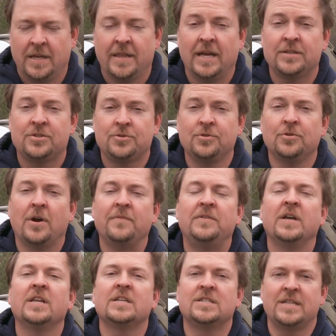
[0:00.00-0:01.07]
That's true, I've
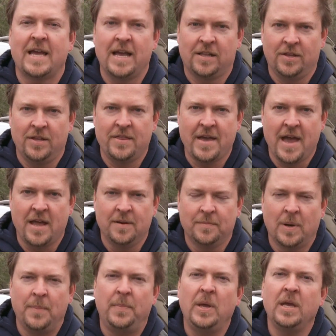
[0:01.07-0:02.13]
done exactly that.
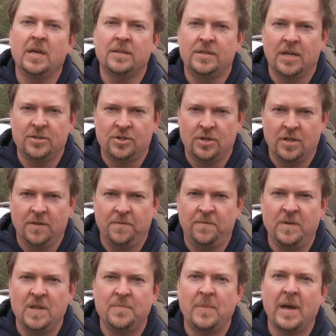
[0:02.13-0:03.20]
By paying attention to the
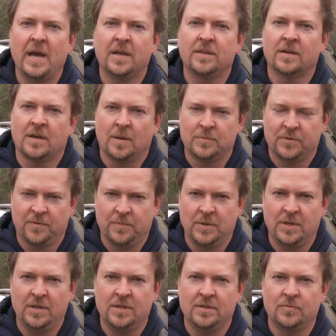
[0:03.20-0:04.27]
feedback that comes from
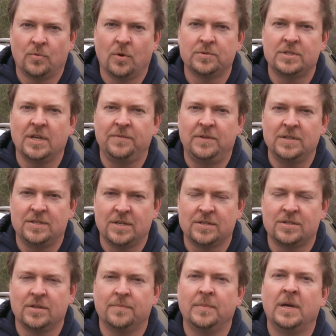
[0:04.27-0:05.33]
the road safety
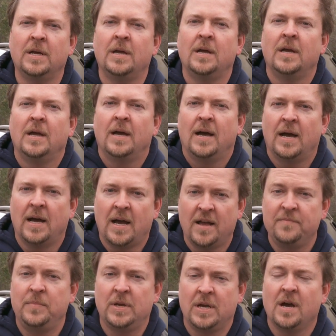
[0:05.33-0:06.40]
system,
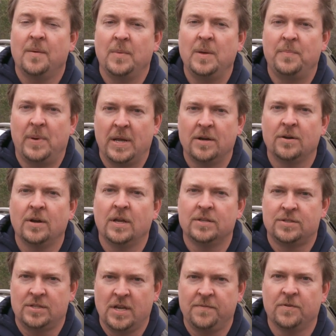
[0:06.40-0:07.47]
I've become a better and
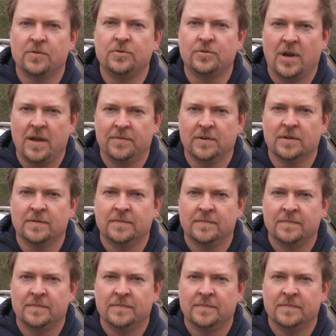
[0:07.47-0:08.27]
safer driver.